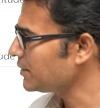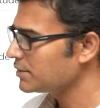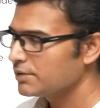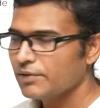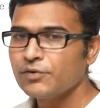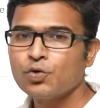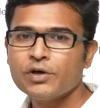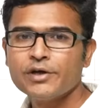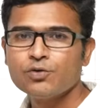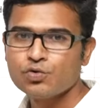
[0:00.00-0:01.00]
test with
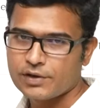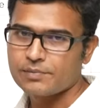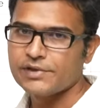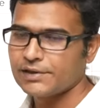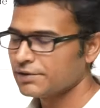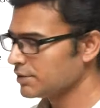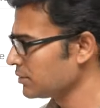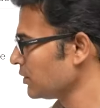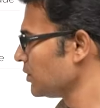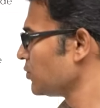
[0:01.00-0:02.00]
only two subjects.
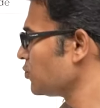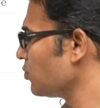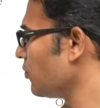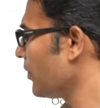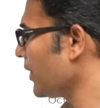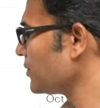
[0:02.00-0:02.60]
So for